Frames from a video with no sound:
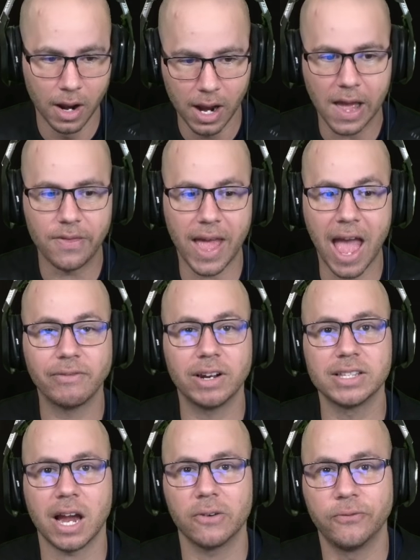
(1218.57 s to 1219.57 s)
and they have an
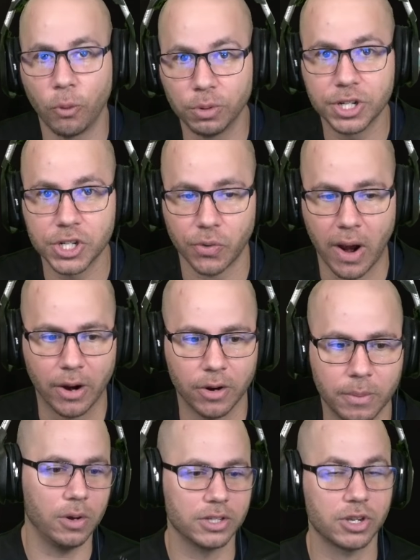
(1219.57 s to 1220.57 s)
entire fortress around
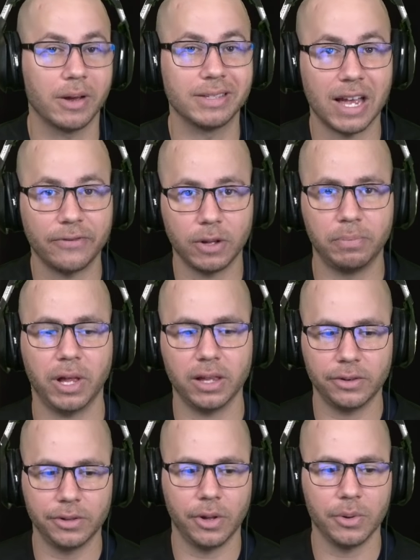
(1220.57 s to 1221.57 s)
them. So I definitely play a
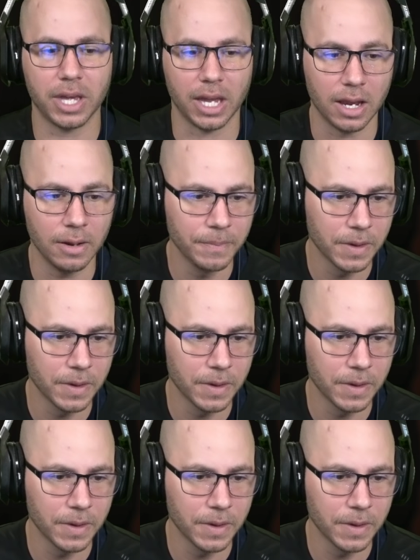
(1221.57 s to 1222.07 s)
little low key